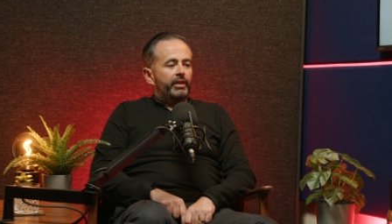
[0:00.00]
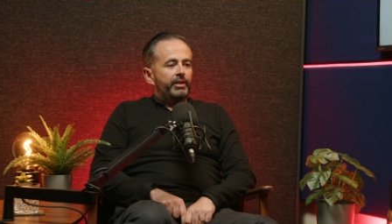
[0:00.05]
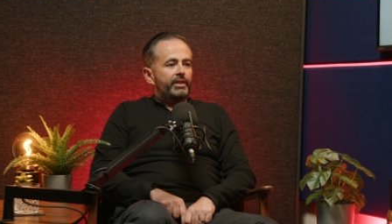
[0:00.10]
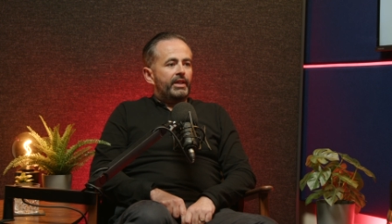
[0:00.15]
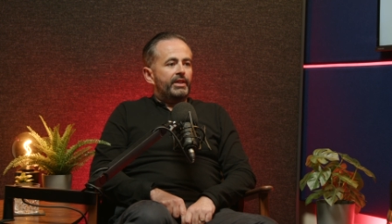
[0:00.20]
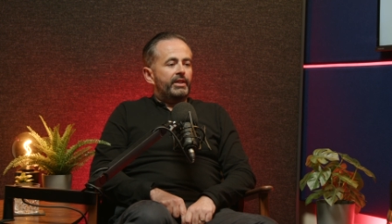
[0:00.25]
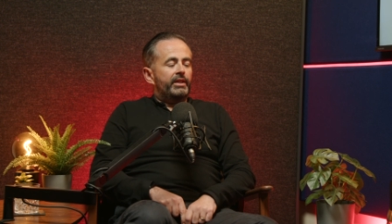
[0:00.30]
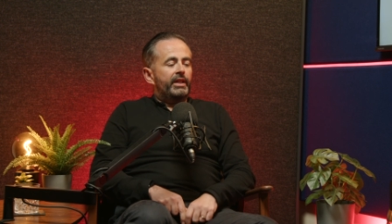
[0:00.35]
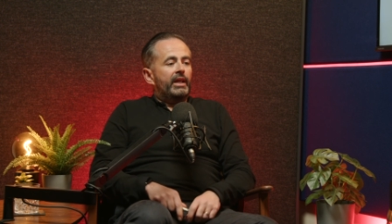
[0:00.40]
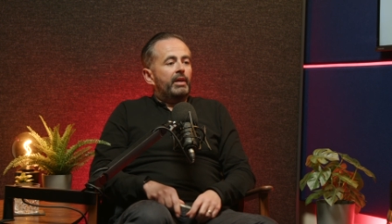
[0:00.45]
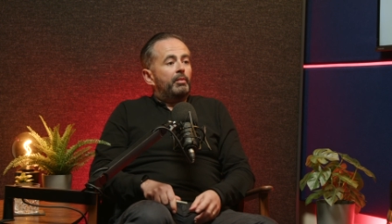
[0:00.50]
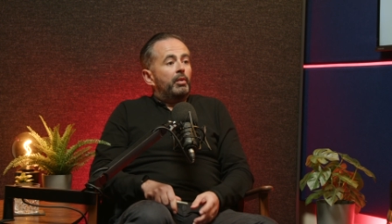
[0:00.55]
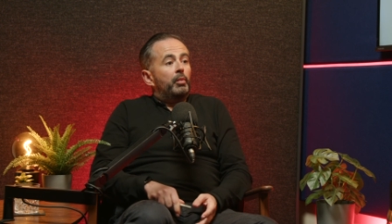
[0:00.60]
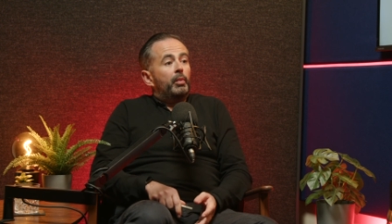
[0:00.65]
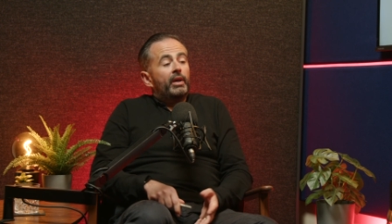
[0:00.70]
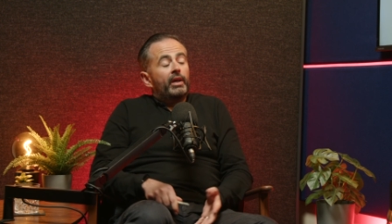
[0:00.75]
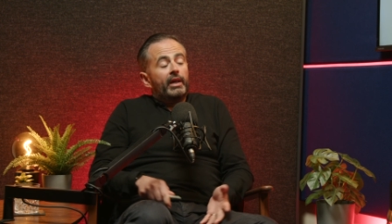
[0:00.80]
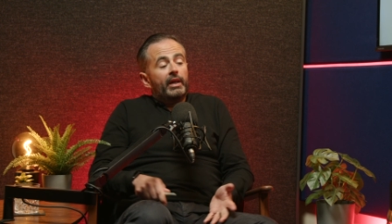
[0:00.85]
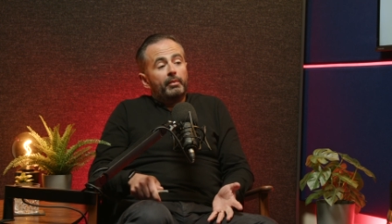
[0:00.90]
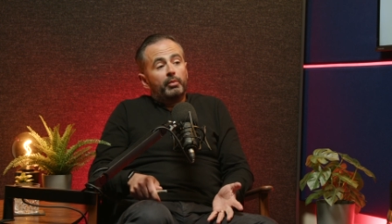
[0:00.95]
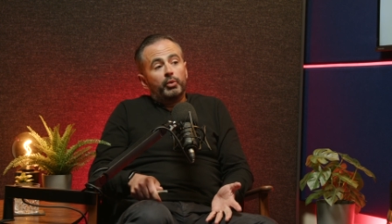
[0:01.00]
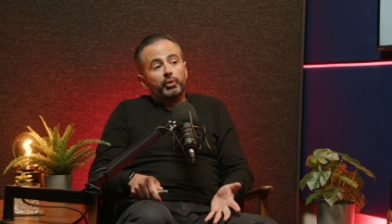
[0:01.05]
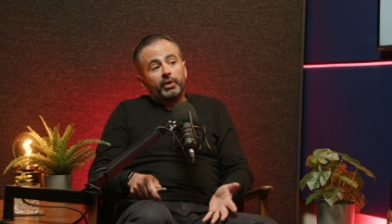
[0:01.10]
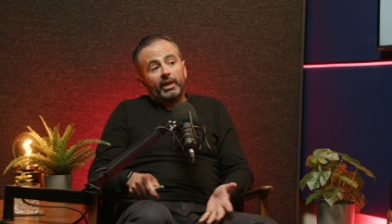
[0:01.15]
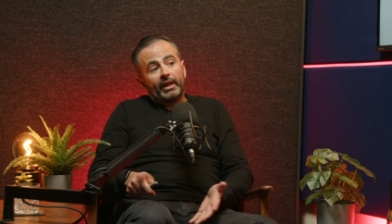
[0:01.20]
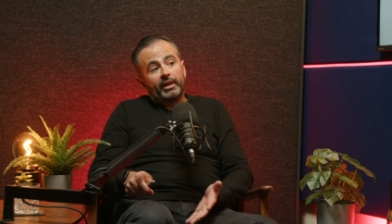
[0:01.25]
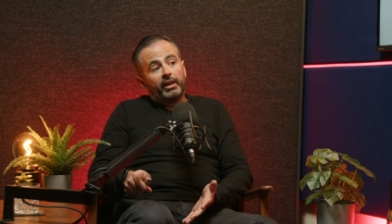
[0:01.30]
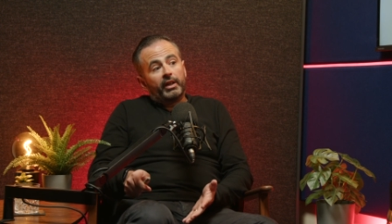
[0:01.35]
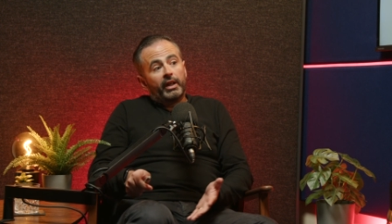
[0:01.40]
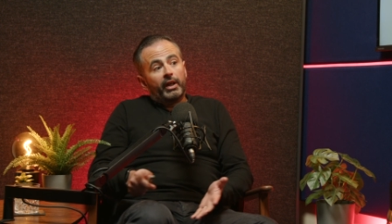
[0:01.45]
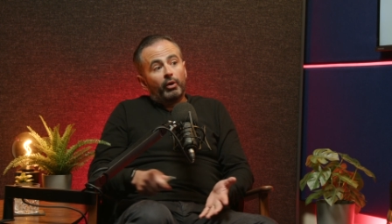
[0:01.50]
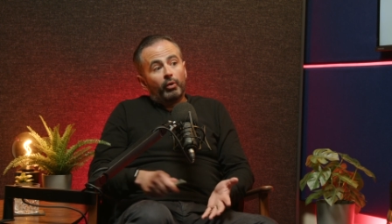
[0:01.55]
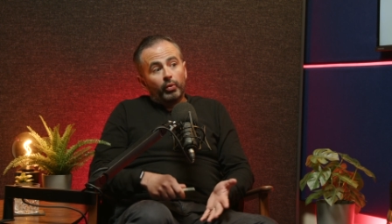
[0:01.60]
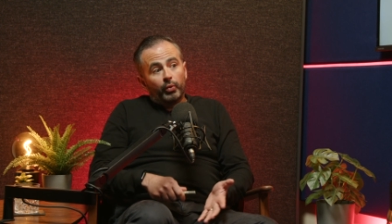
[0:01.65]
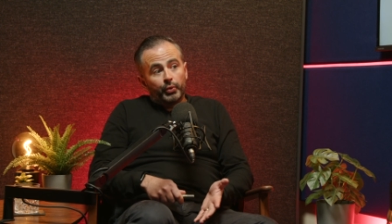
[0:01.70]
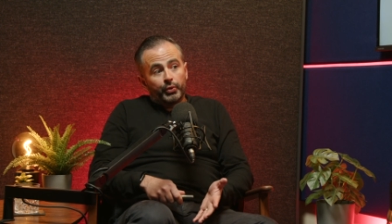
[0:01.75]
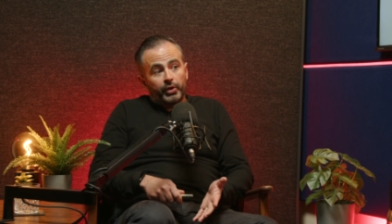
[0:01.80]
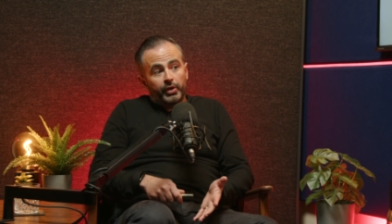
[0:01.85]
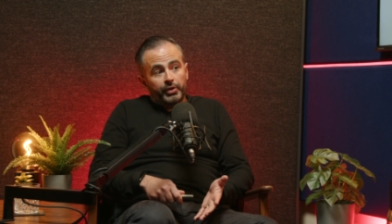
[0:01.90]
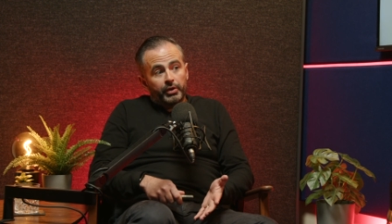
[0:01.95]
the size of data, but we are able to aggregate
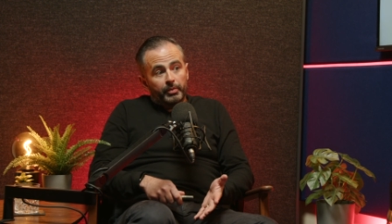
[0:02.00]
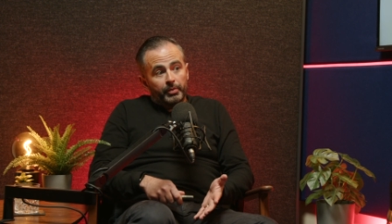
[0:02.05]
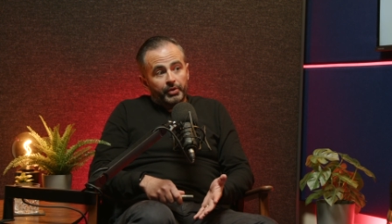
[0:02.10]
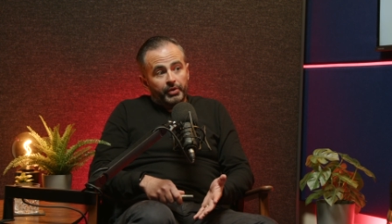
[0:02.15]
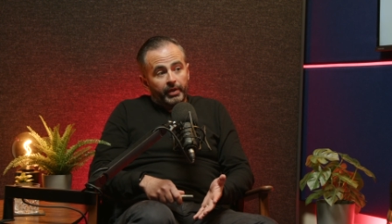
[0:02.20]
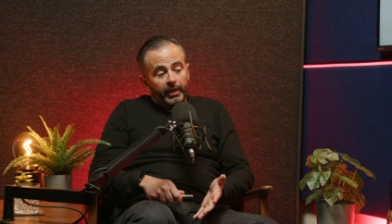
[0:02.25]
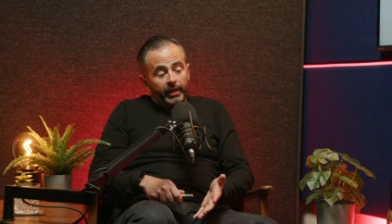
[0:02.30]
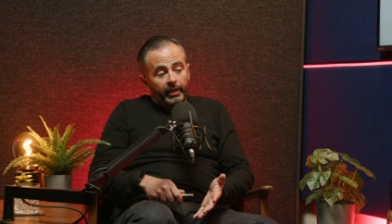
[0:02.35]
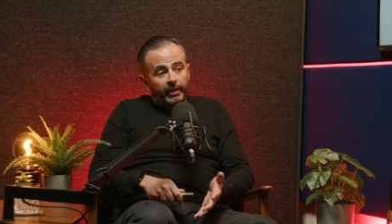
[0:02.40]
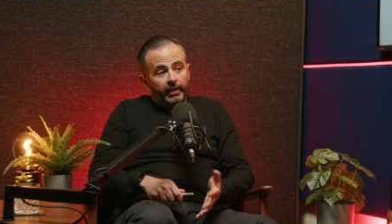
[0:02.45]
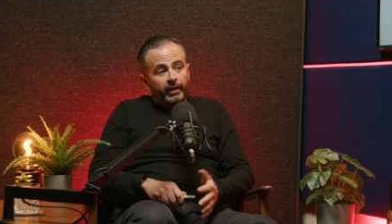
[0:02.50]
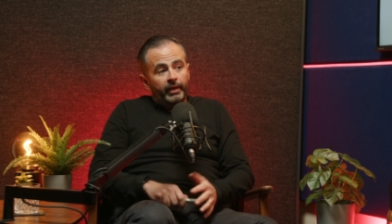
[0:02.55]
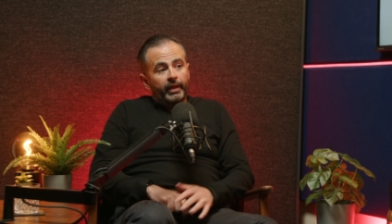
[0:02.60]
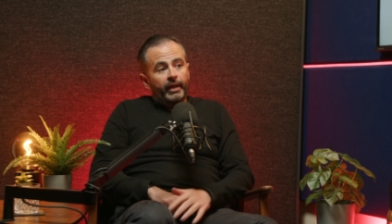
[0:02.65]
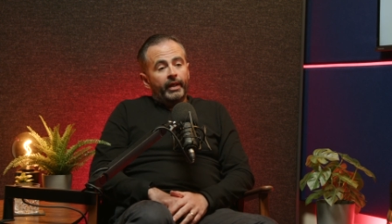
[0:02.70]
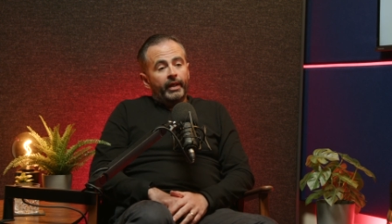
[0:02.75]
all those customers together